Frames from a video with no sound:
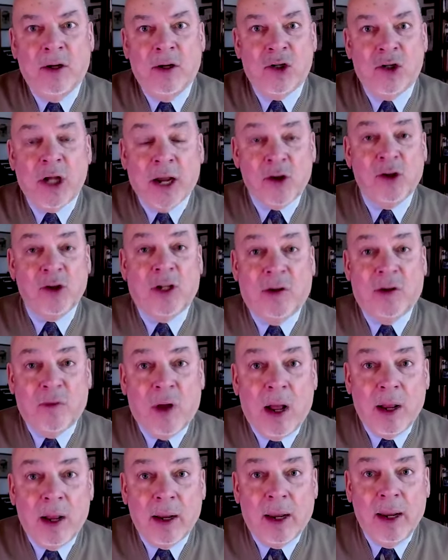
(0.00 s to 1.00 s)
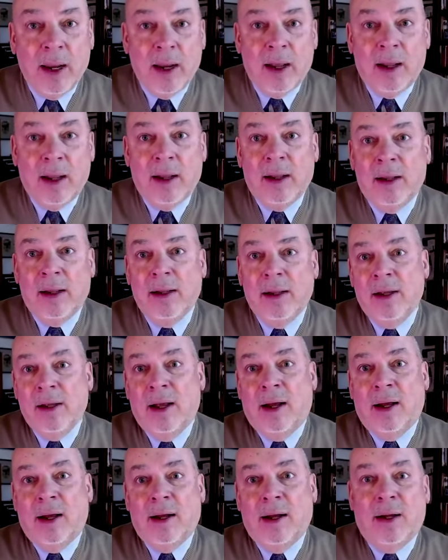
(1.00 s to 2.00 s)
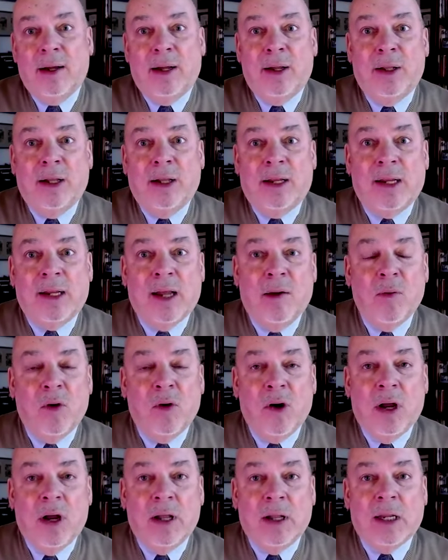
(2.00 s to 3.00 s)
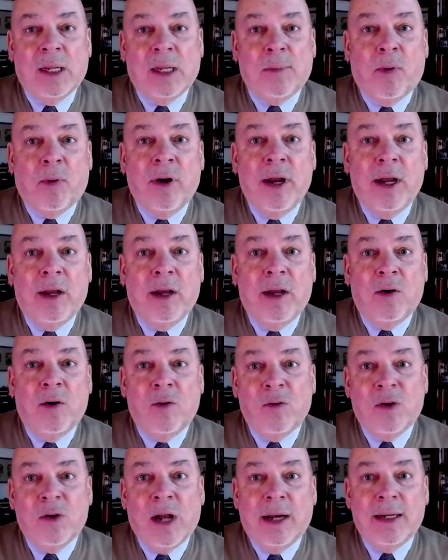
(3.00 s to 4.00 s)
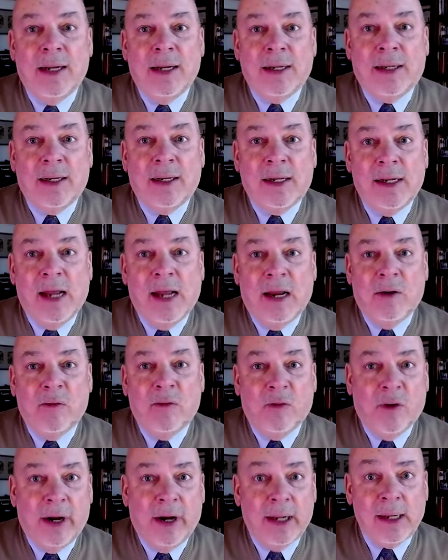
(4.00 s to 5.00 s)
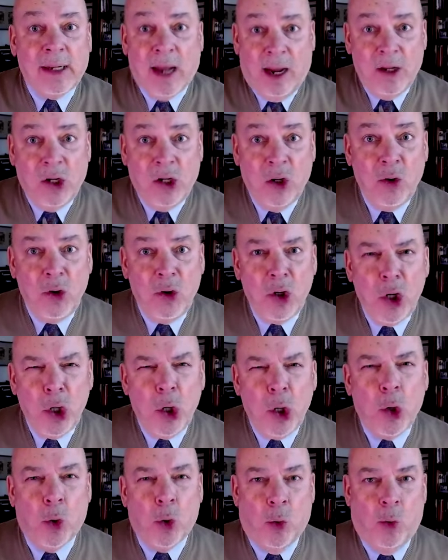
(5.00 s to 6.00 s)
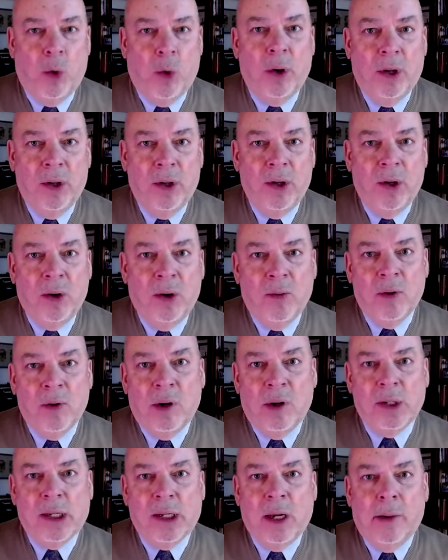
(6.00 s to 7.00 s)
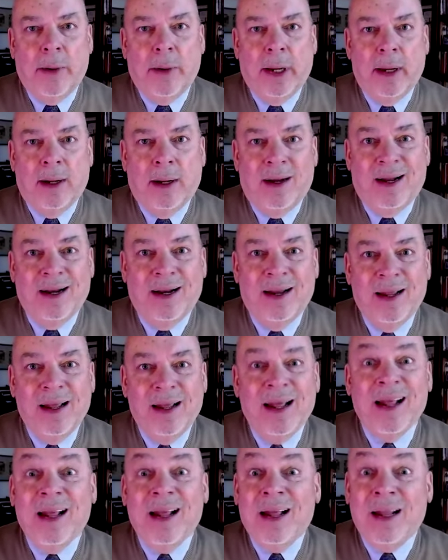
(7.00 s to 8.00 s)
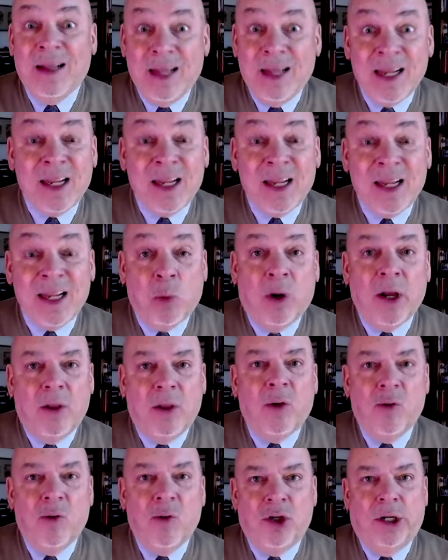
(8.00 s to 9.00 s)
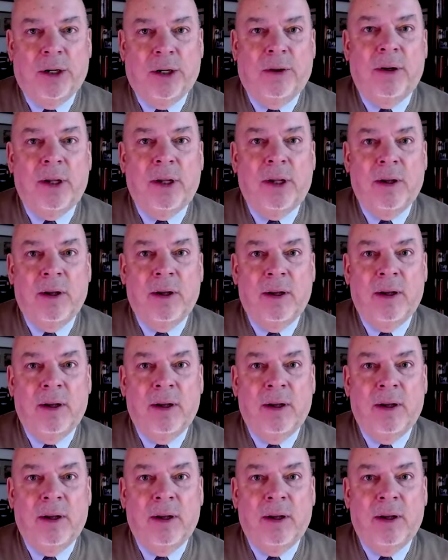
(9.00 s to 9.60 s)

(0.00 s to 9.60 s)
Czechoslovakia, the summer, spring of 1968 in France, you knew what was going on. This is one of those years.